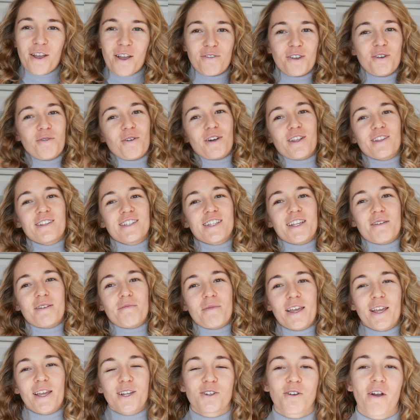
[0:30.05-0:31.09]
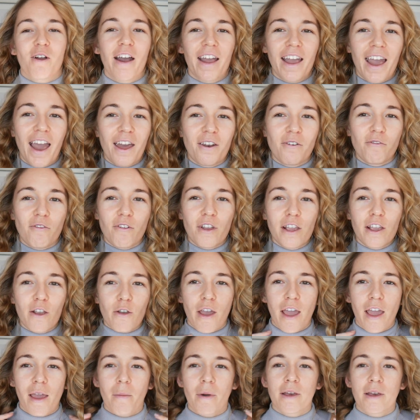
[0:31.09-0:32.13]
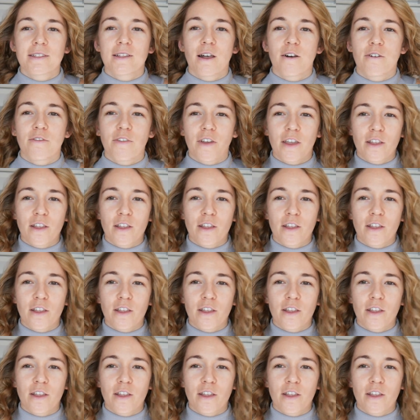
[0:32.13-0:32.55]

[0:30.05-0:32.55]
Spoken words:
If you want to see me try and recreate myself